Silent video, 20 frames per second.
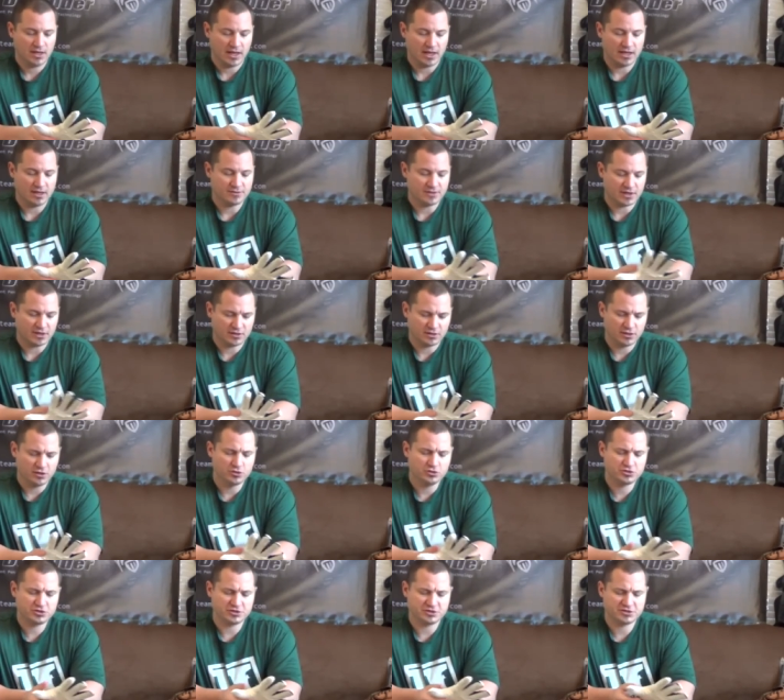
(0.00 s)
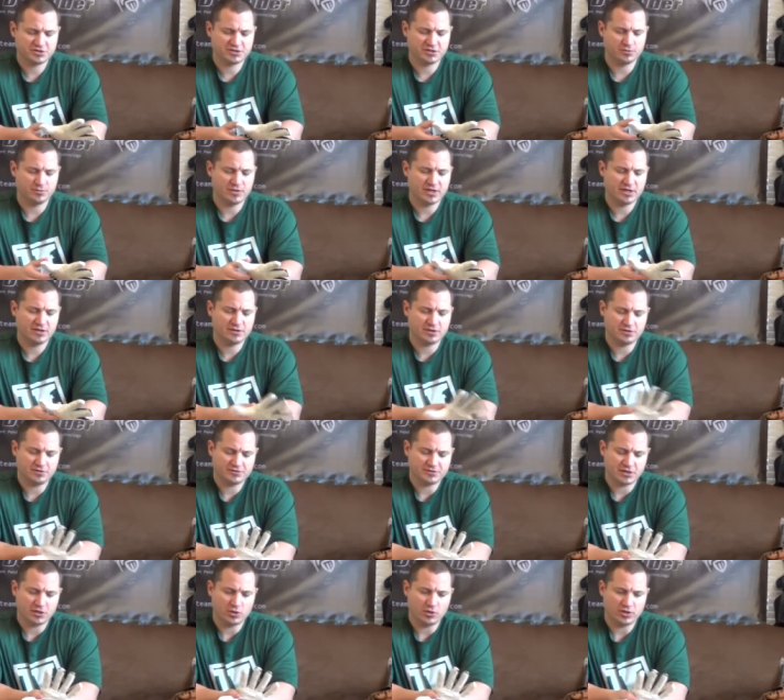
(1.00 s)
And that glue should still be in there,
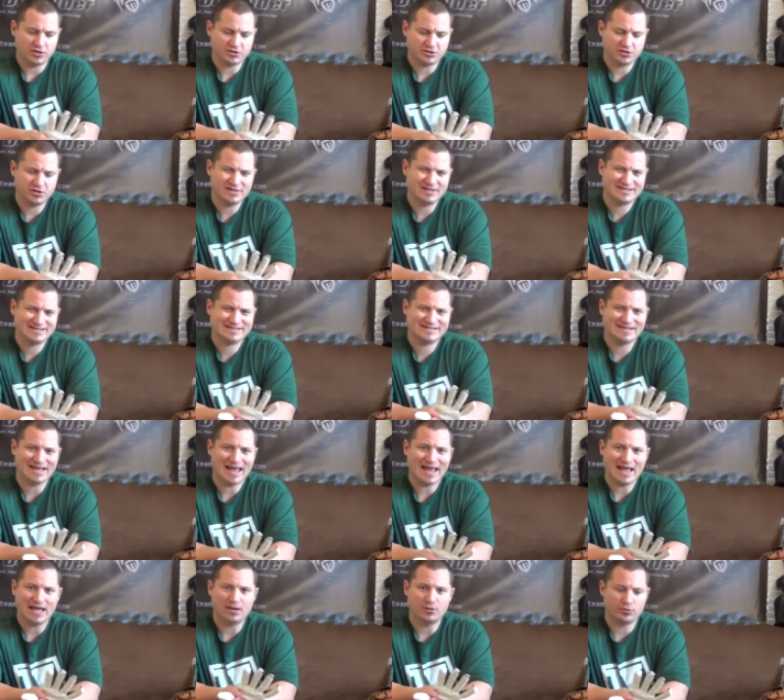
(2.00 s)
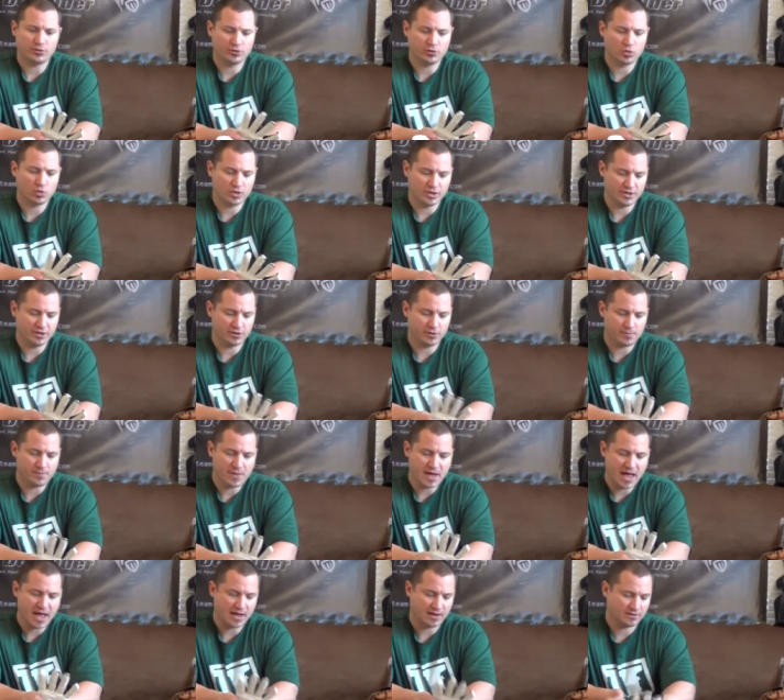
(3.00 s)
so it should set real well
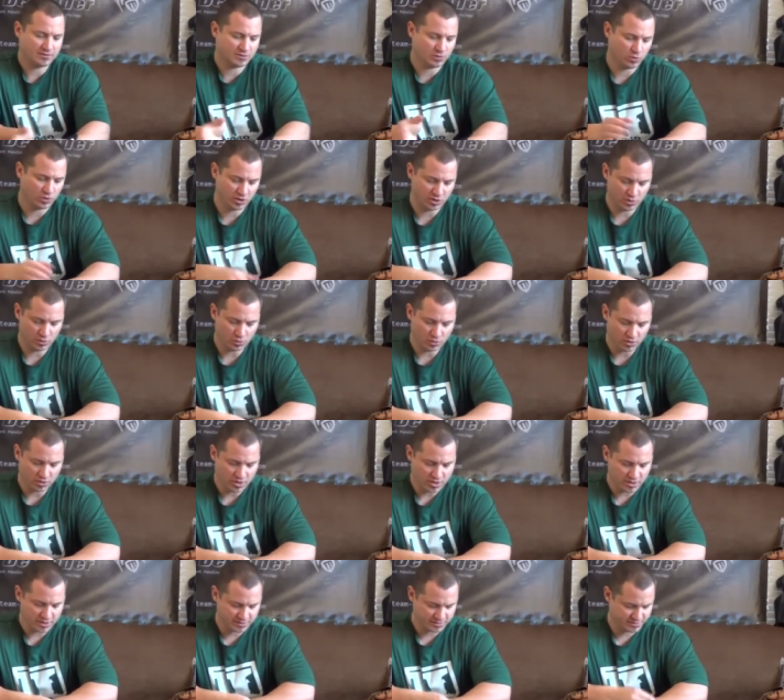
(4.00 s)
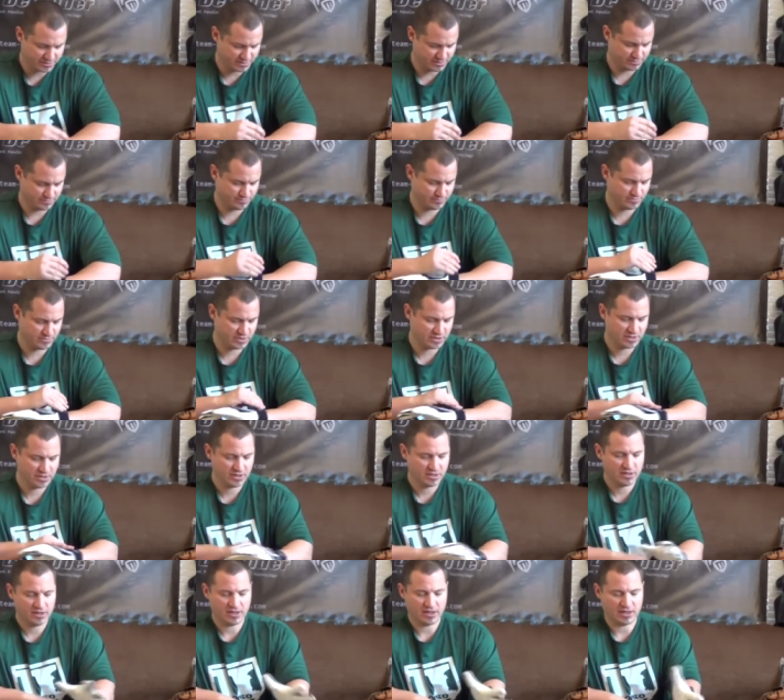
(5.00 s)
back to where it was.
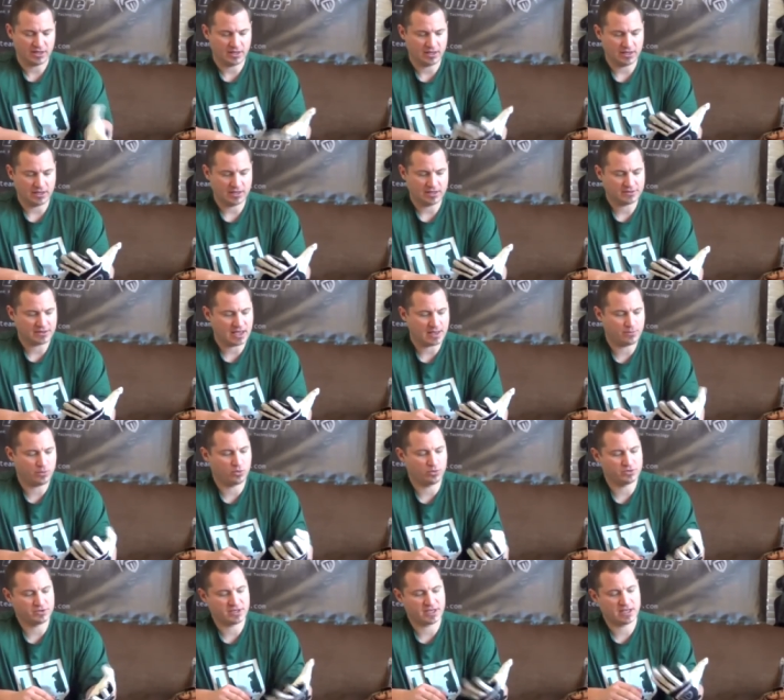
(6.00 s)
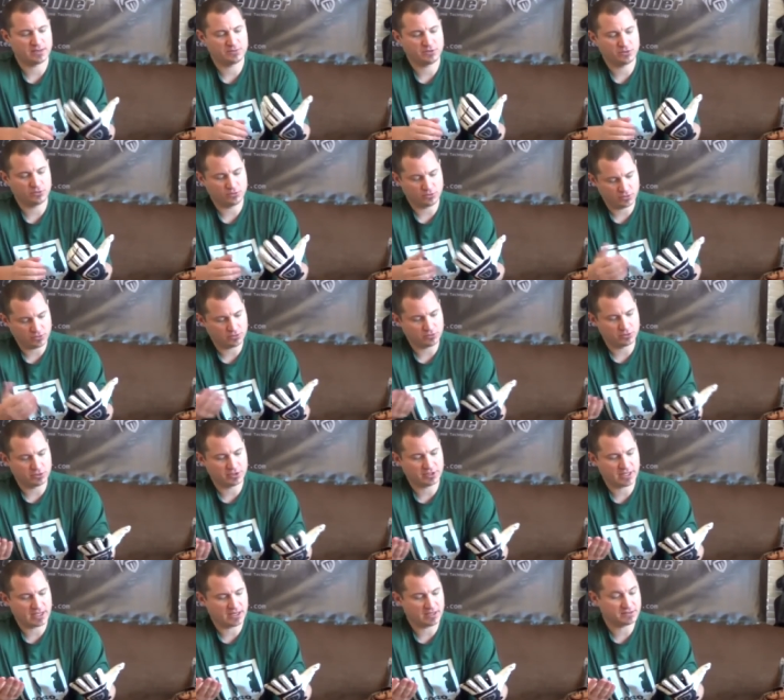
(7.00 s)
And at that point in time, you
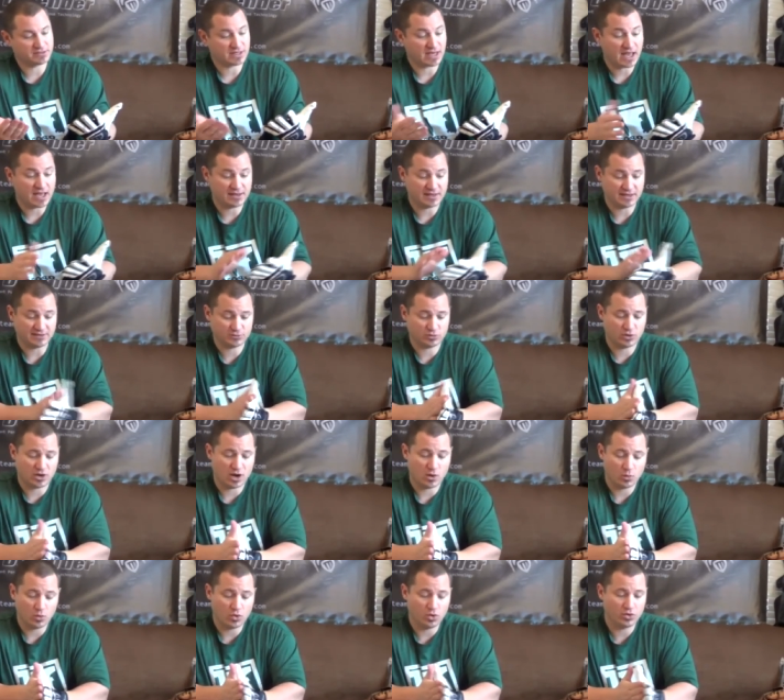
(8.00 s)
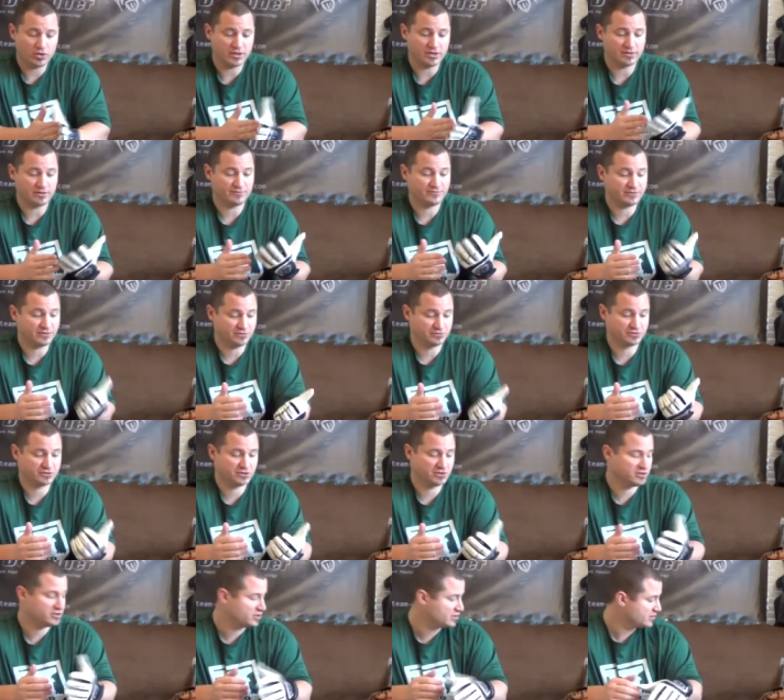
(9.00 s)
look at it and say, hey, that's where I want it, it feels
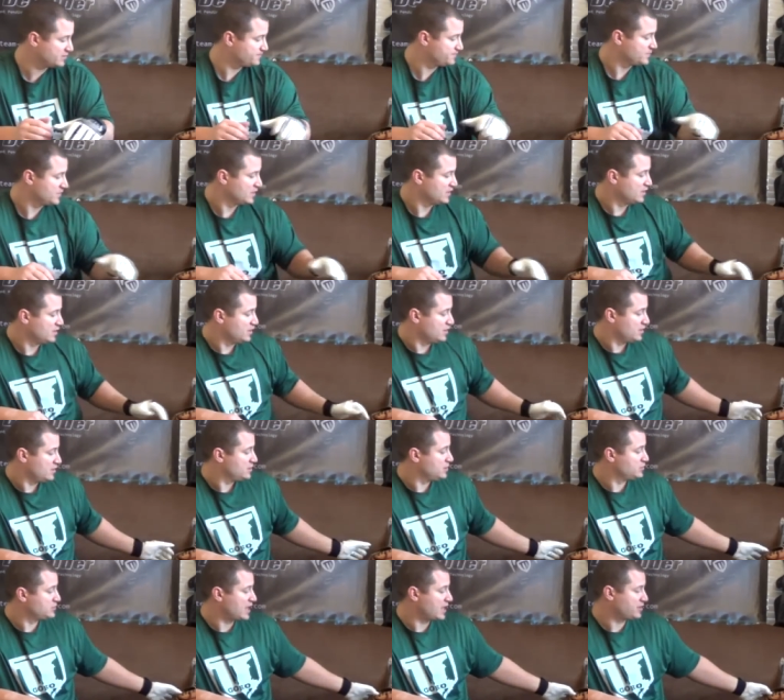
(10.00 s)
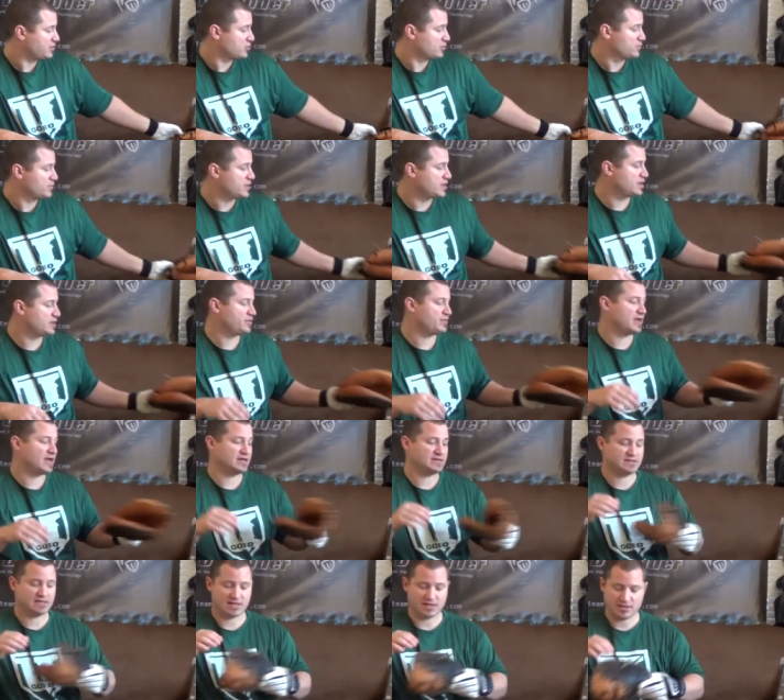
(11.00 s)
good. You take your mitt at
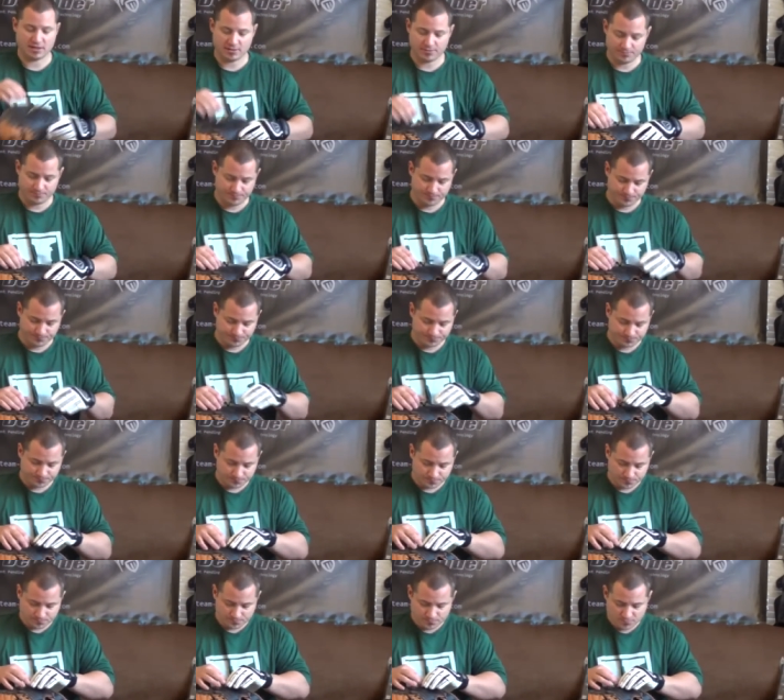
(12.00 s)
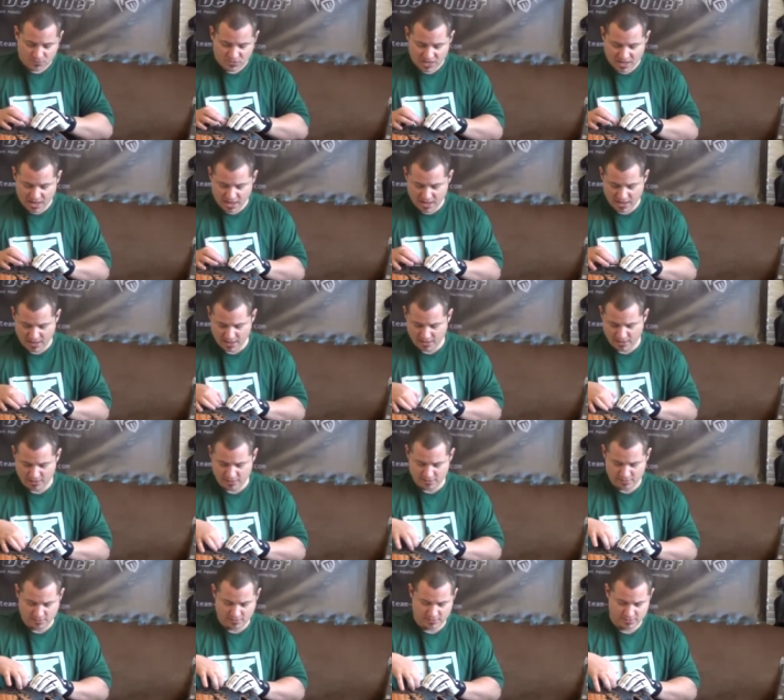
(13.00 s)
that time
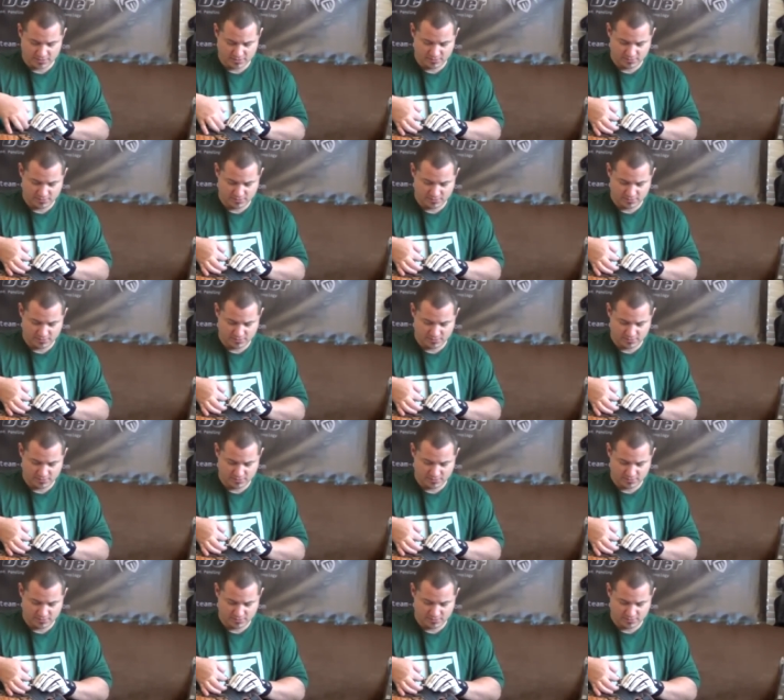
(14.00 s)
and